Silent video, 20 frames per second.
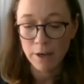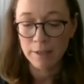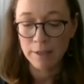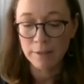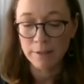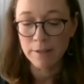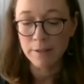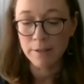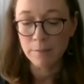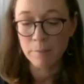
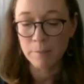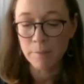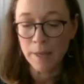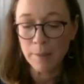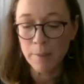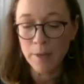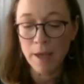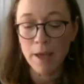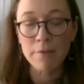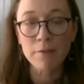and
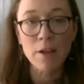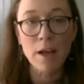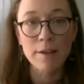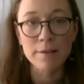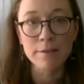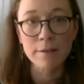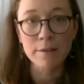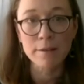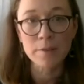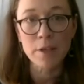maybe I've
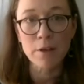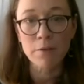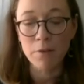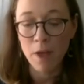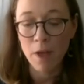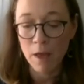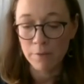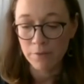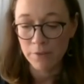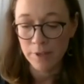lost some
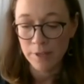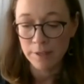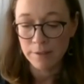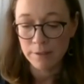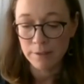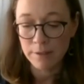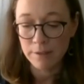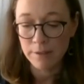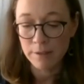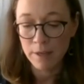
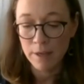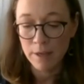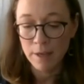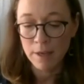self-confidence